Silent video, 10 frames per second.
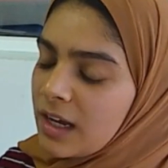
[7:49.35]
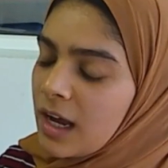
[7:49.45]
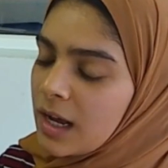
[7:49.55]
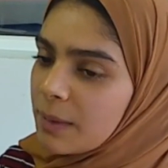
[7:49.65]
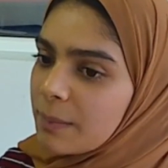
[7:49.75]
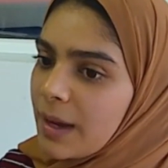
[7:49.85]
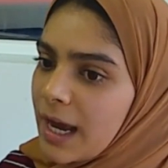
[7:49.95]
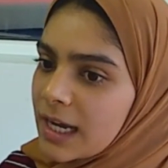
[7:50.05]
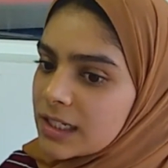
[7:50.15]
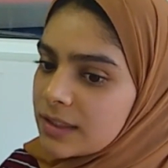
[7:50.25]

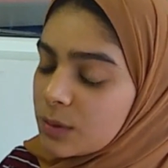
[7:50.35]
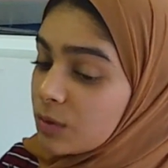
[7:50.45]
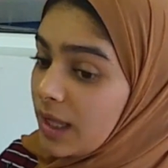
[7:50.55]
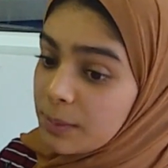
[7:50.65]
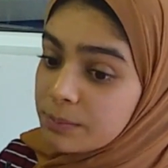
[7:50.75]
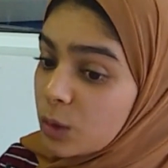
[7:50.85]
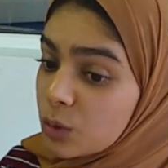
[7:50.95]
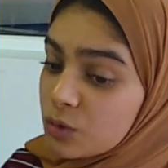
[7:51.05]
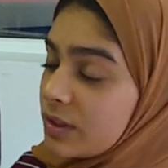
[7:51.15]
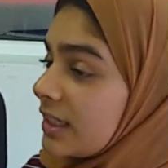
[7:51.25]
And they were like
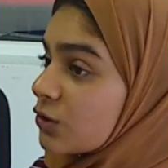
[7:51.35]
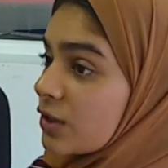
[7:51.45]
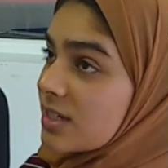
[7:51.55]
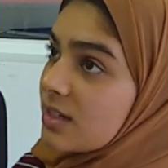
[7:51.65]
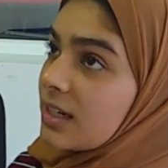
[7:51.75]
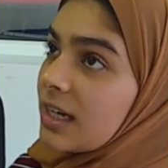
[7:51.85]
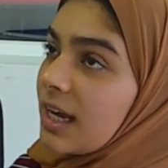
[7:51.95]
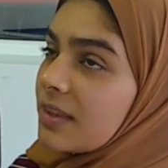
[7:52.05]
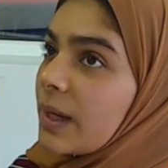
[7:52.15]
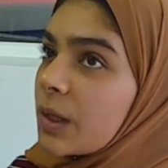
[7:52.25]
both really interested in it,
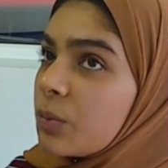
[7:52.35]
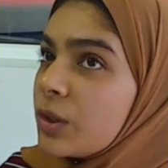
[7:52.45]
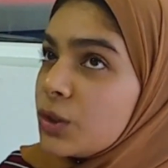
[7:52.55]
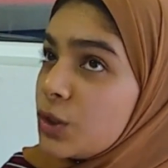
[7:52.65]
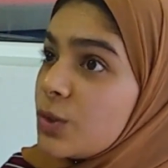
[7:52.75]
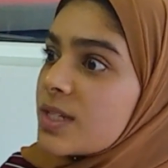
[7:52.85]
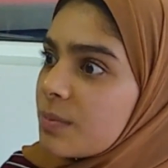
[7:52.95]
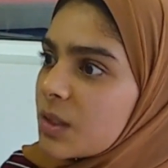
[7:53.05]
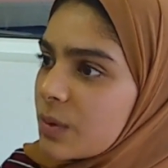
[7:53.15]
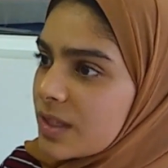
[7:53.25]
and they're like, we could do
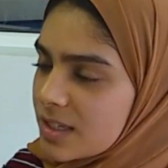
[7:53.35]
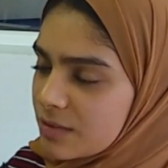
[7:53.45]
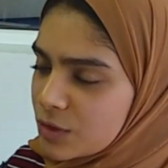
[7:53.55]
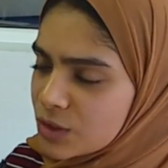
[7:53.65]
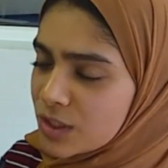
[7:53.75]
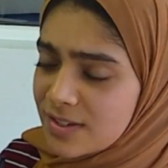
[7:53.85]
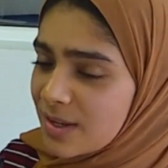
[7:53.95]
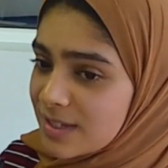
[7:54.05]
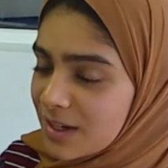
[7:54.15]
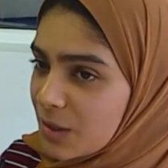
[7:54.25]
something with this in the future. So I
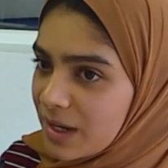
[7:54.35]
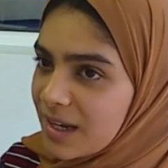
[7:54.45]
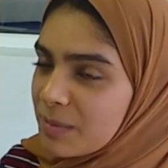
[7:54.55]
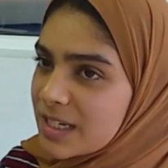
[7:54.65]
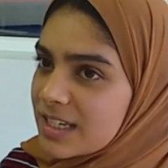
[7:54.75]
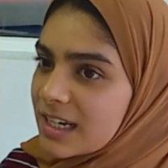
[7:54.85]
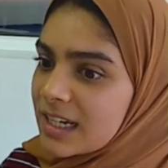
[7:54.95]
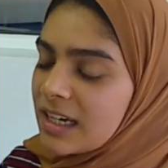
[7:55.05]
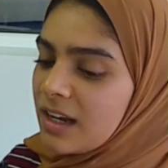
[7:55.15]
was like, okay, amazing.